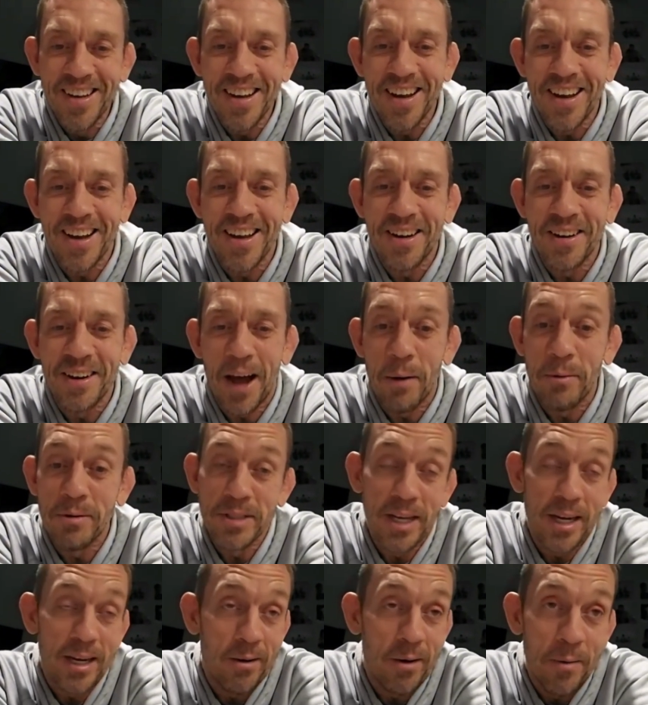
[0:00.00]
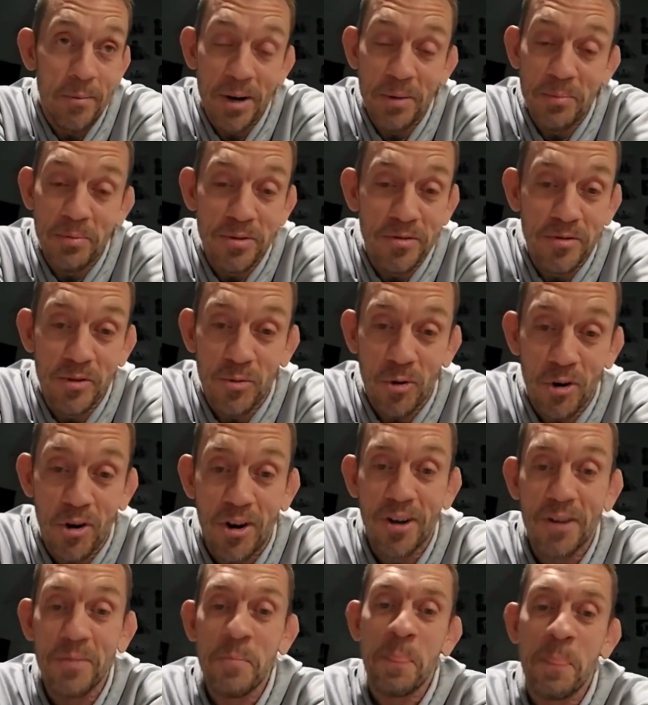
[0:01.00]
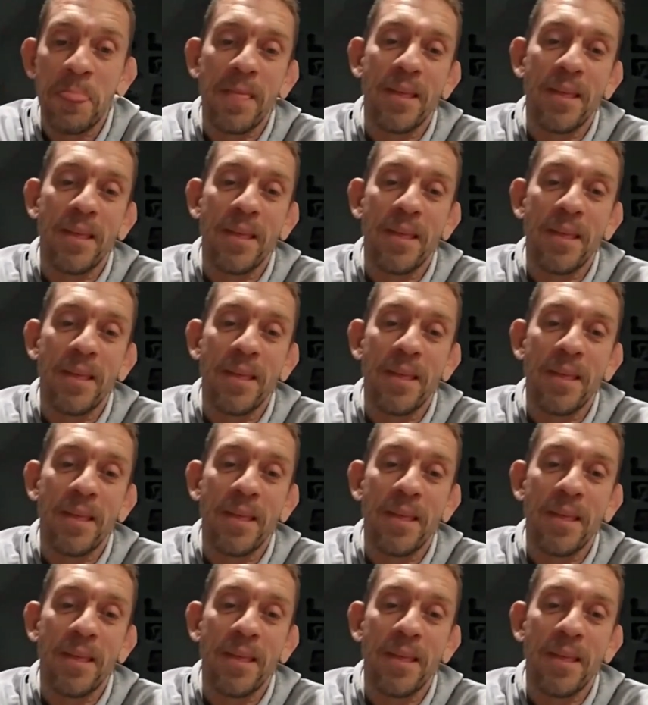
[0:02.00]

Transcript: And I was like, oh, I'm going to prove you wrong.